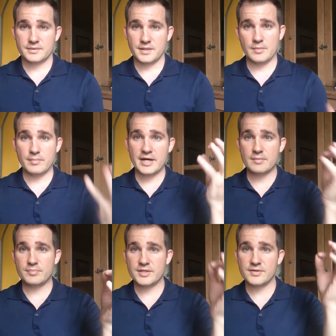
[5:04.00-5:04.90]
It
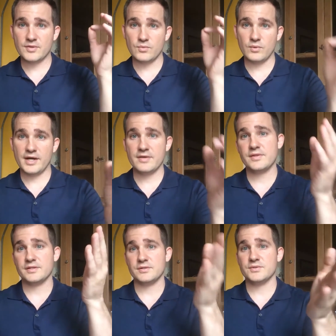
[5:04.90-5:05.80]
might be the way
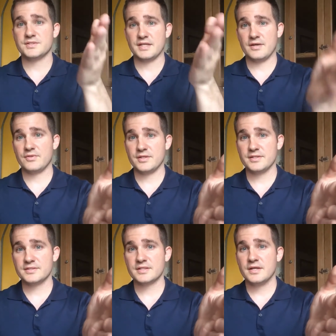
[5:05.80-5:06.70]
that you say
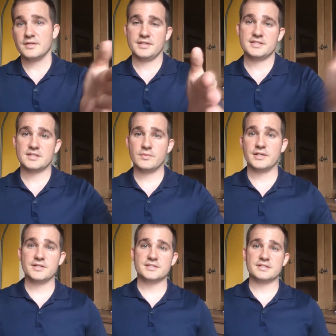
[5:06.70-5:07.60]
things that
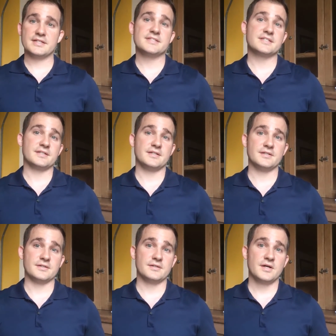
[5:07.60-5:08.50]
someone else needs to
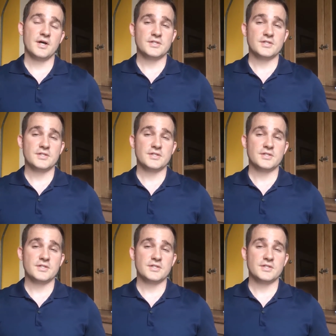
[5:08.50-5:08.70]
hear.